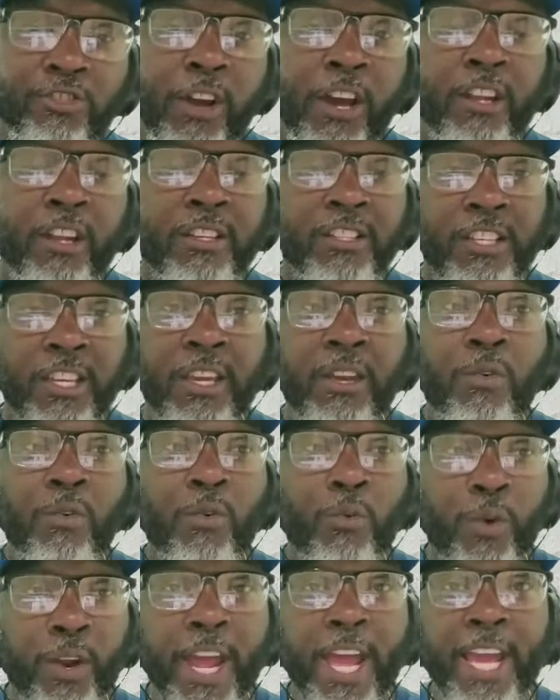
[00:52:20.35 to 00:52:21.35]
I may
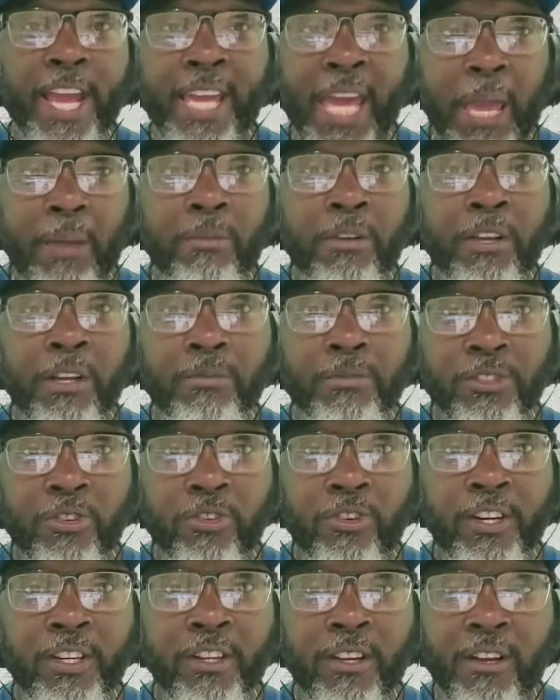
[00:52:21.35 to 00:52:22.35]
actually just try to see
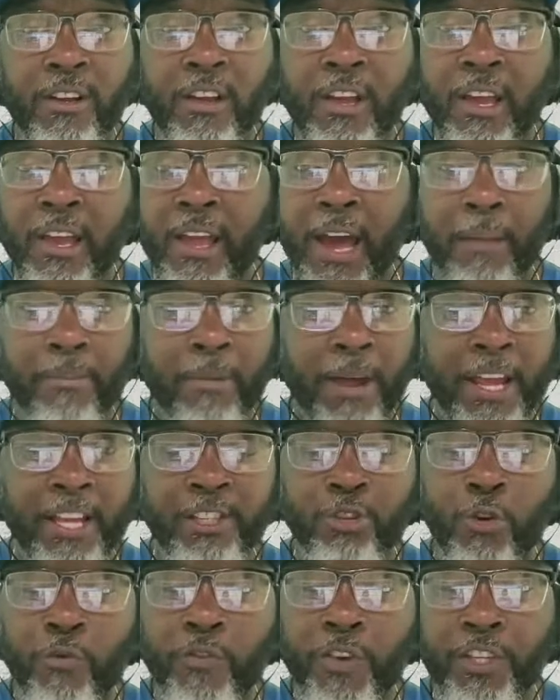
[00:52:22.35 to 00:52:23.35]
when that game comes
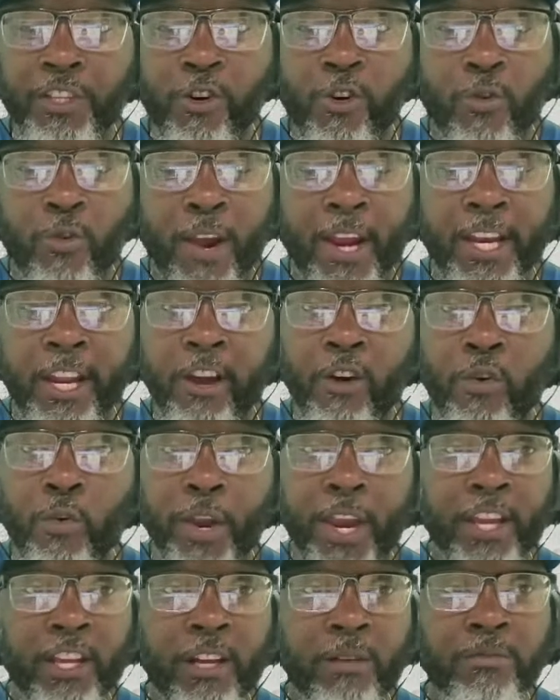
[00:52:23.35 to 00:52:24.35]
on. I'm not
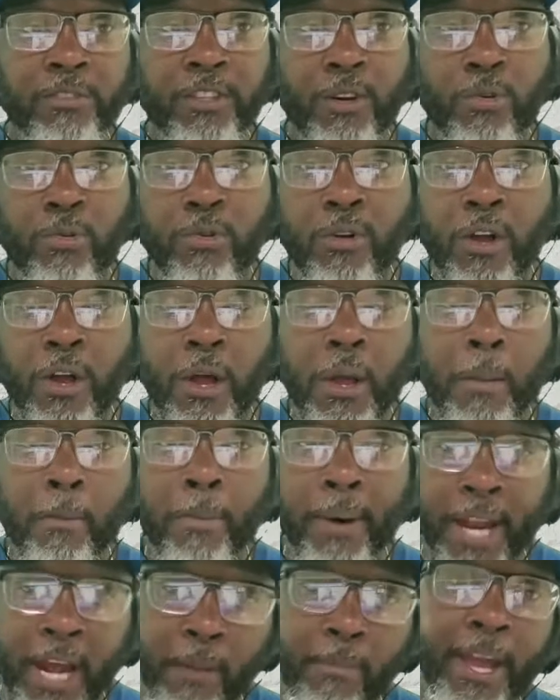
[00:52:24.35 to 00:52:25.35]
sure if it's on right now
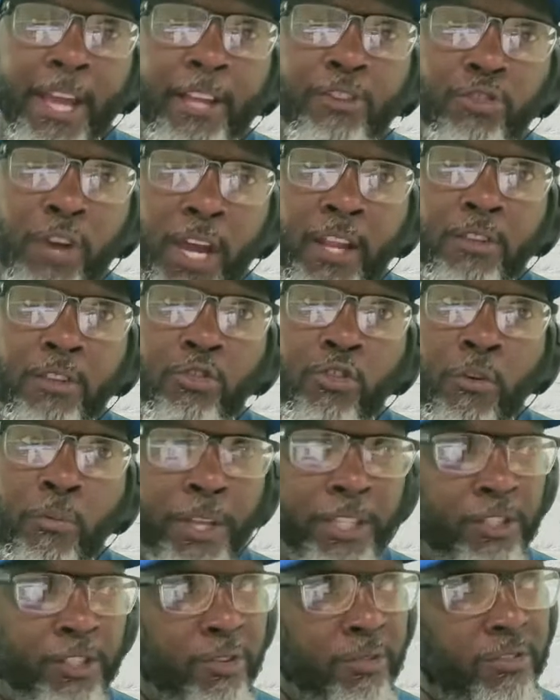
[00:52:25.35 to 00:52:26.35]
when it comes on,
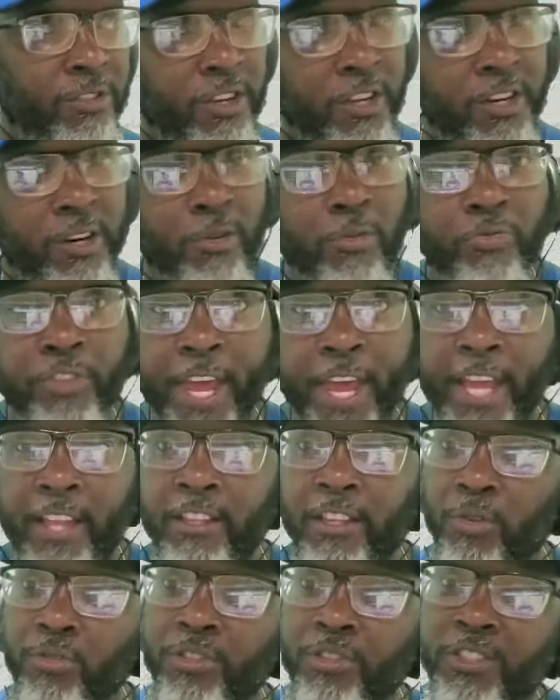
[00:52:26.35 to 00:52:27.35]
but I might try to do it.
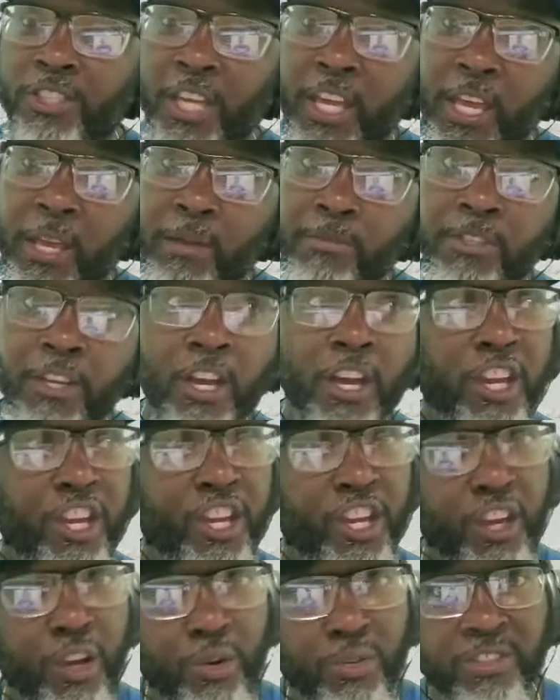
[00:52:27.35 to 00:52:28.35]
But you don't
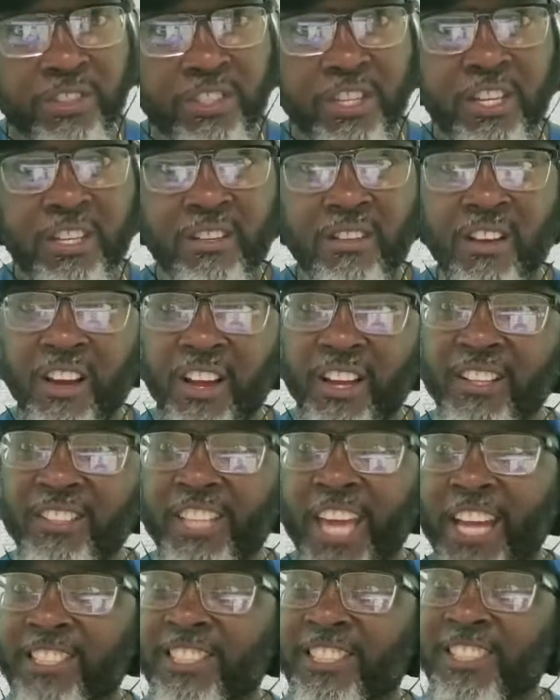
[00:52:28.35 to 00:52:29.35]
think those teams,
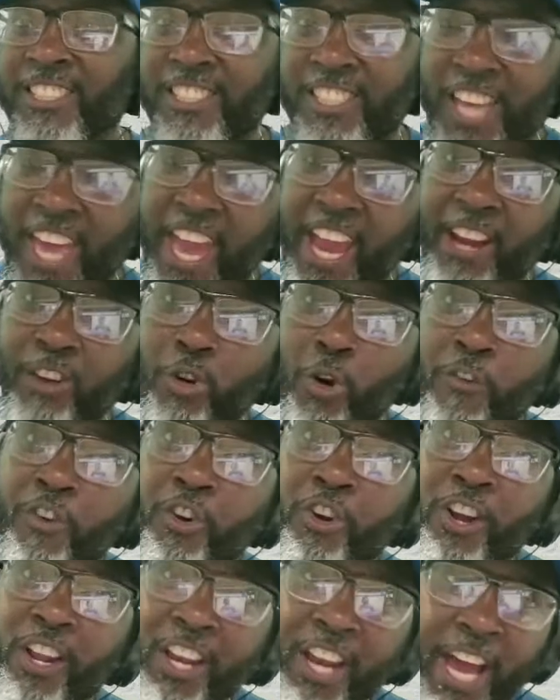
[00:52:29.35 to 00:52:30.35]
Houston,
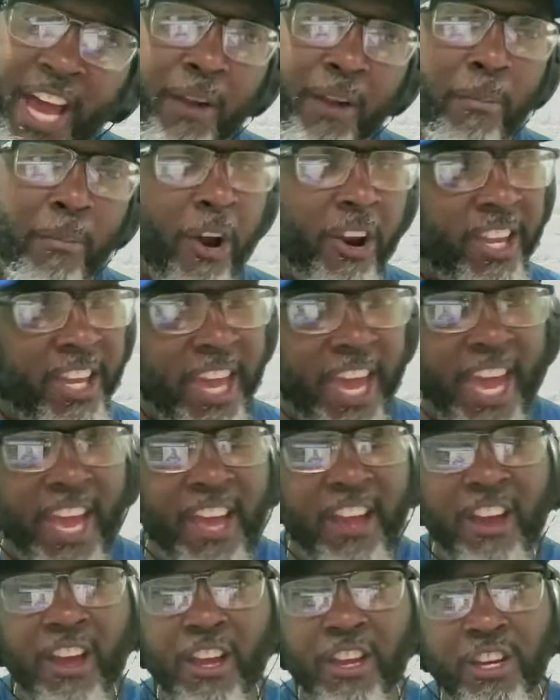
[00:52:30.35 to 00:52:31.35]
Texas Tech,
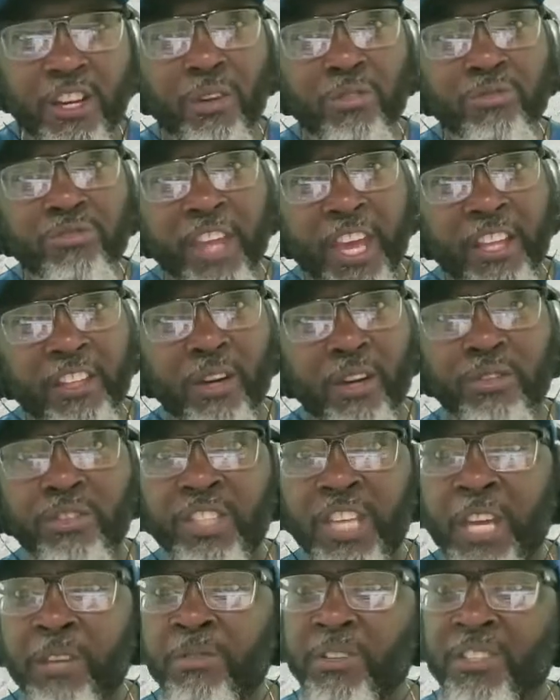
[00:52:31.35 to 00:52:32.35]
North Carolina,
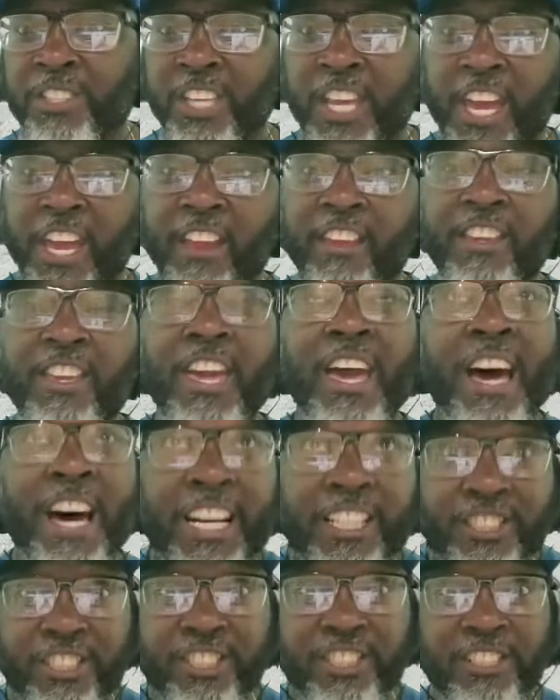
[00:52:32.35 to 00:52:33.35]
Marquette, you don't think those
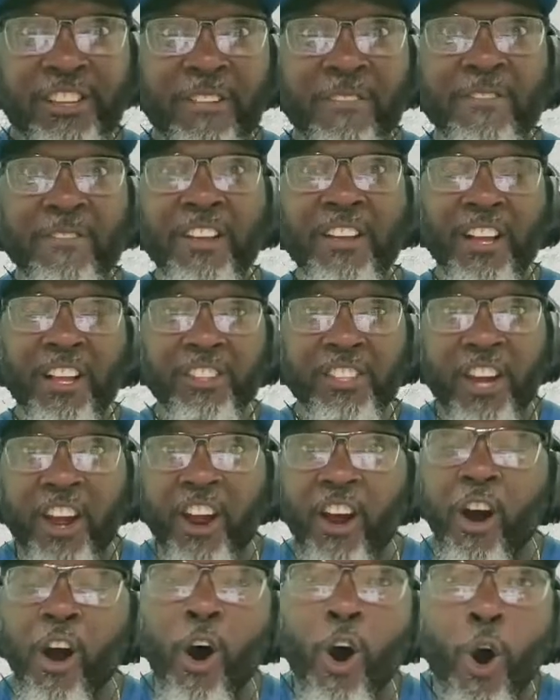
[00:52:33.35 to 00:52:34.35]
teams are saying
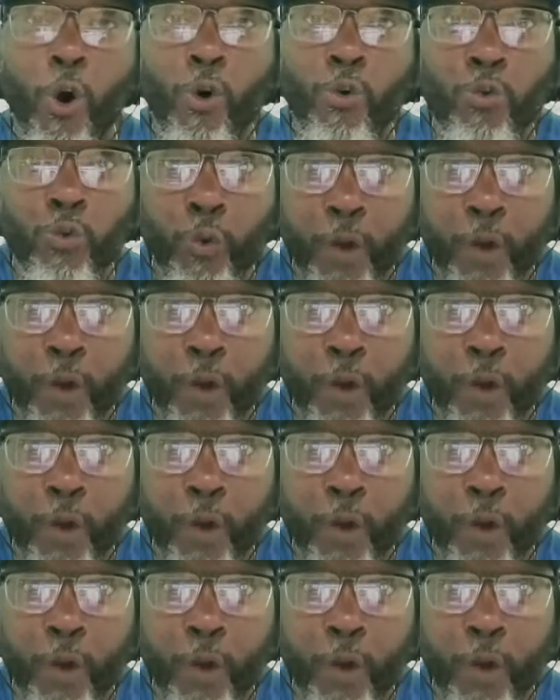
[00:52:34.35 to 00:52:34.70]
yes?